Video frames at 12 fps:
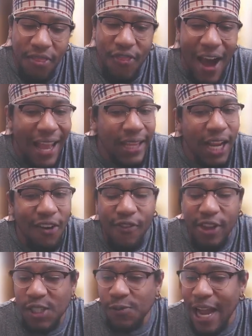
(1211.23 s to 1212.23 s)
I love
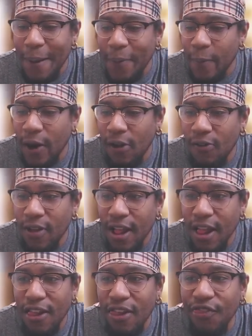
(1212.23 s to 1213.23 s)
this chapter, bro.
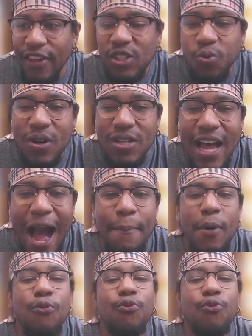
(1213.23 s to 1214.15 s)
I'm a